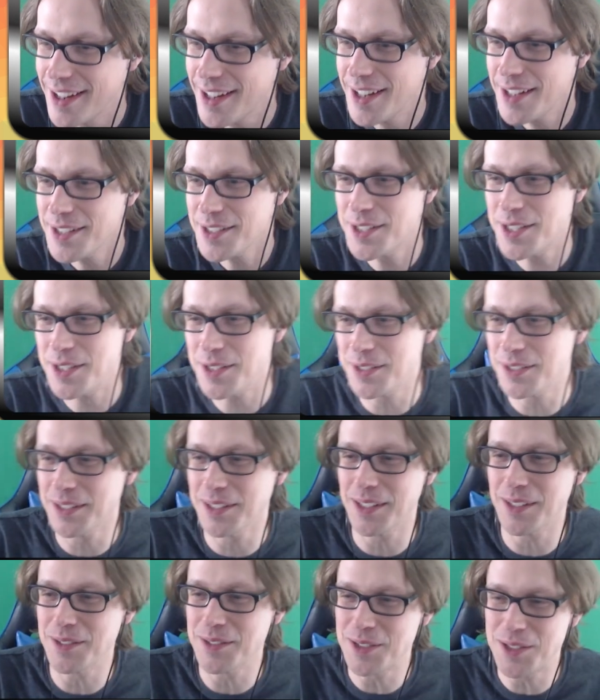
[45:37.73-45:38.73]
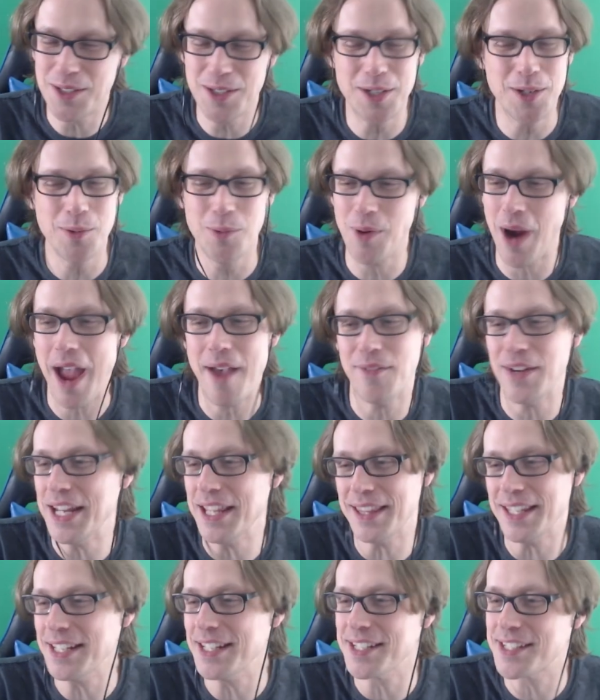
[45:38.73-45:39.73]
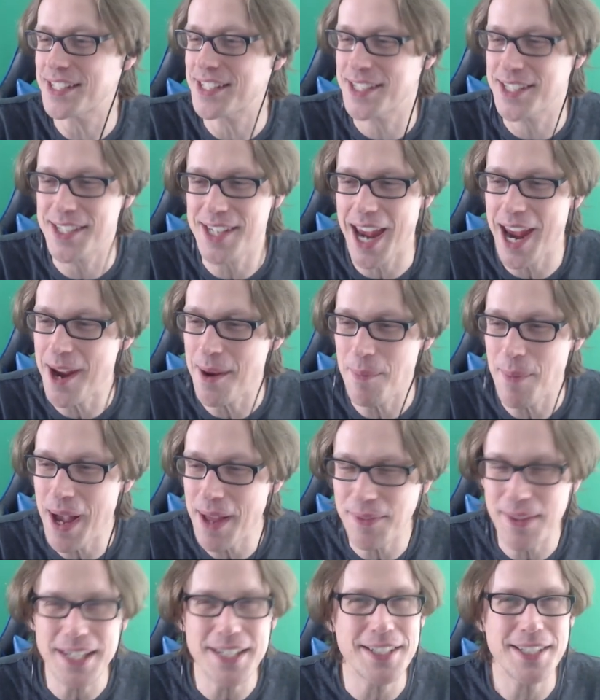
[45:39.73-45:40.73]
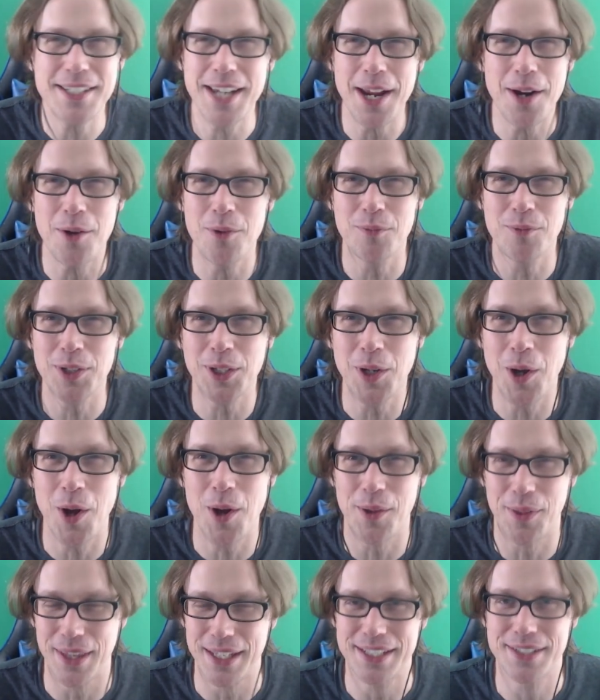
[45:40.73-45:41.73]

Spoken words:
Do you have anything to say about this? Because I don't recall this.